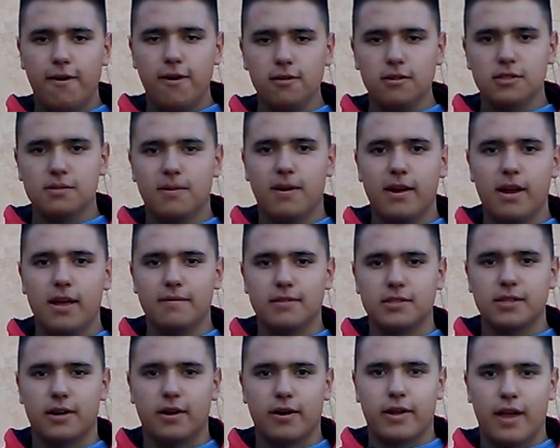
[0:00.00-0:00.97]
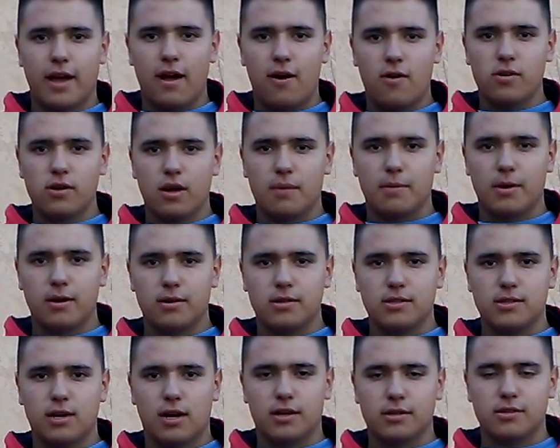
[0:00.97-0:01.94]
Folks, my name is Eric Howe, and I'm here
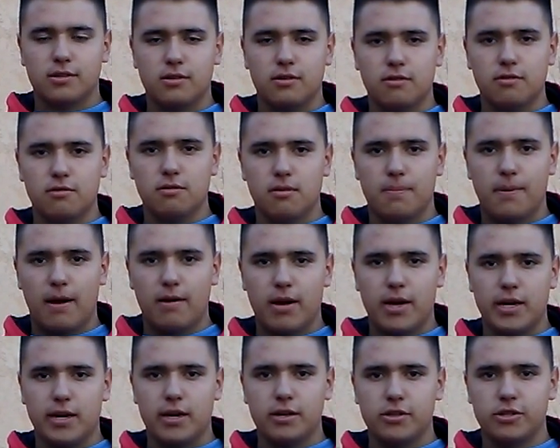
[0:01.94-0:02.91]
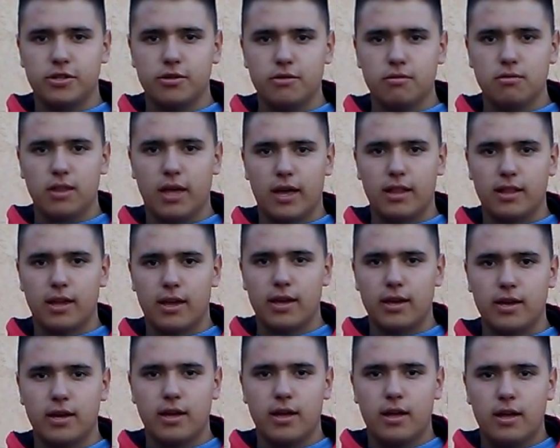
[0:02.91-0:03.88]
to talk to you about an issue that
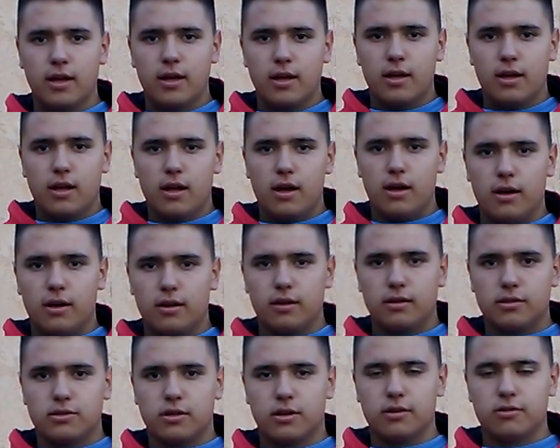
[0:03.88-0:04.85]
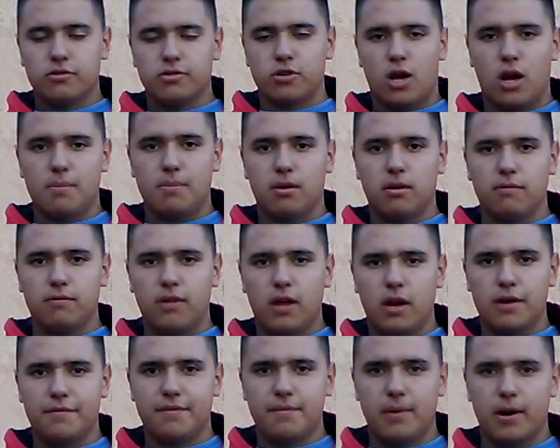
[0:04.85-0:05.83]
a certain tribe of
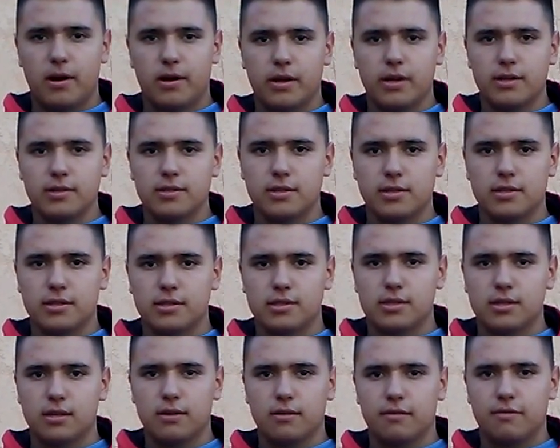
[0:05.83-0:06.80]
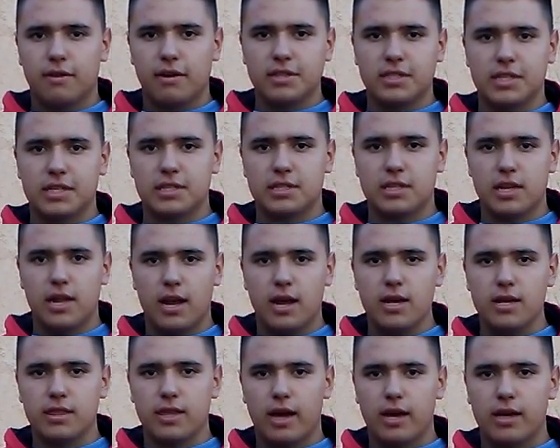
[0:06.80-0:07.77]
Native Americans is facing
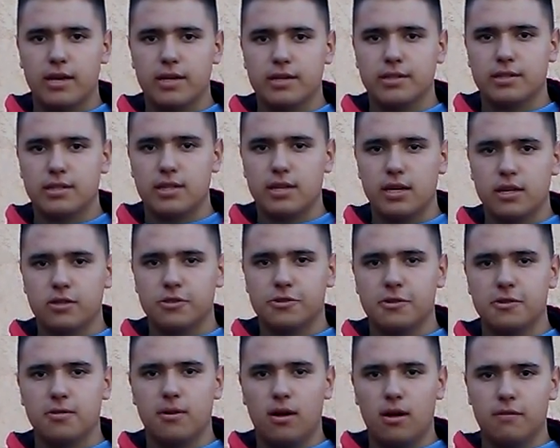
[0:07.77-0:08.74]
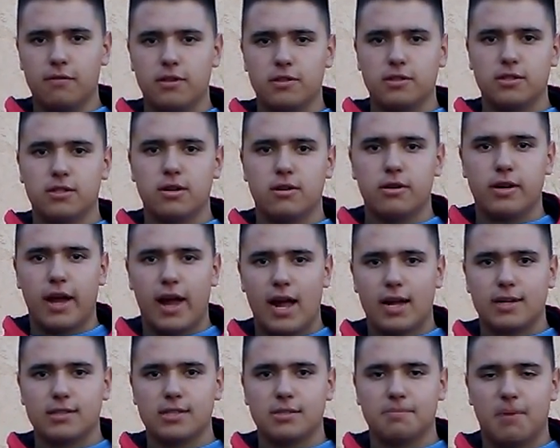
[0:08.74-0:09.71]
today, and that is the issue of the Dakota
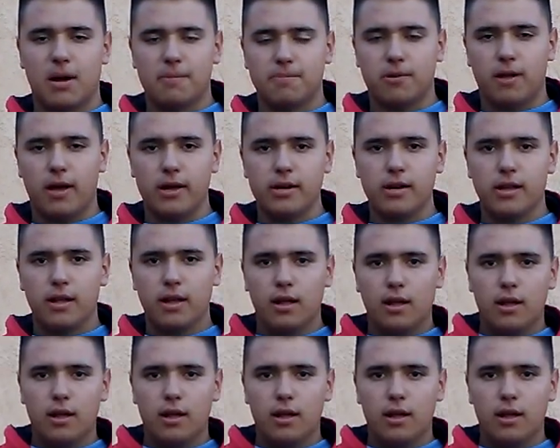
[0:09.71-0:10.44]
Access Pipeline.